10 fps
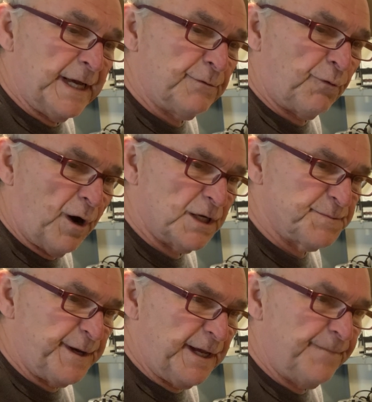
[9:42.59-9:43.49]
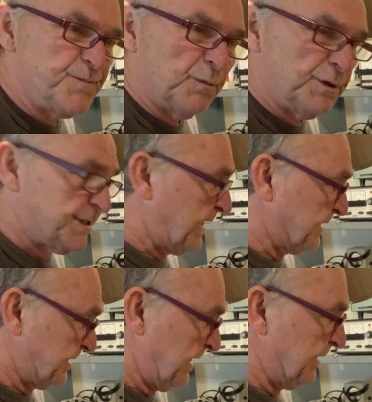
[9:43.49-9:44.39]
Crosby was
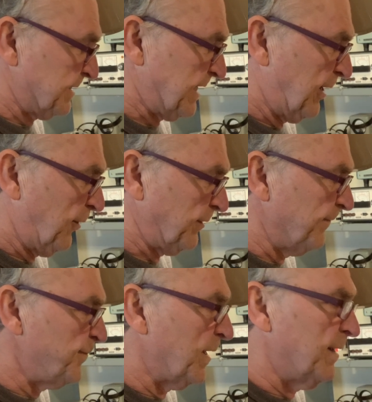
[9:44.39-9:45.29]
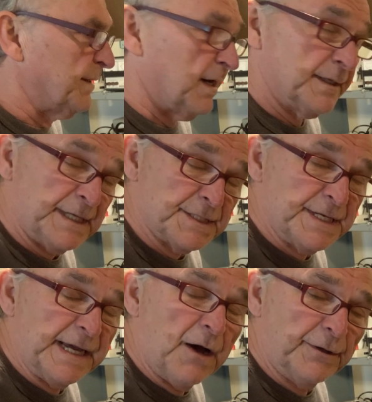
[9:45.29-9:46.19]
testing this out,
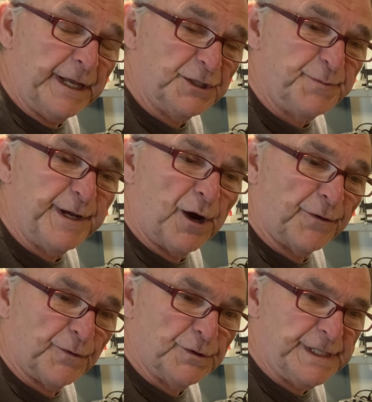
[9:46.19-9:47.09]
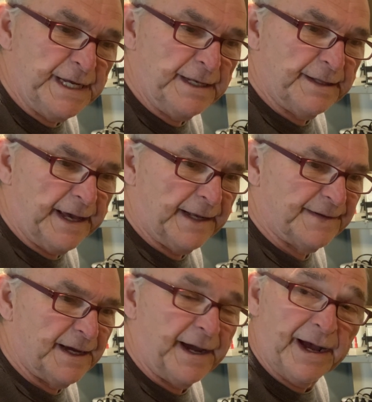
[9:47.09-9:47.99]
testing out an HBR-13
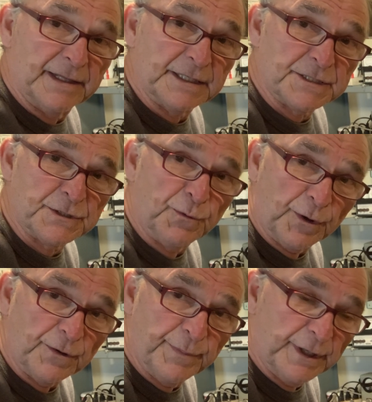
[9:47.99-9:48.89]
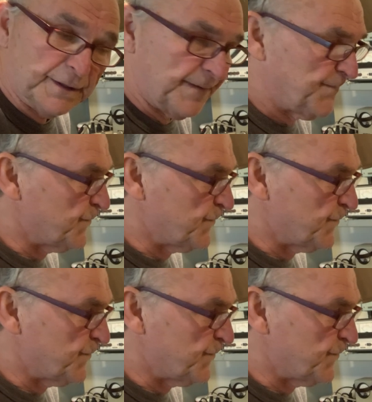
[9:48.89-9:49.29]
that Alex Stewart built,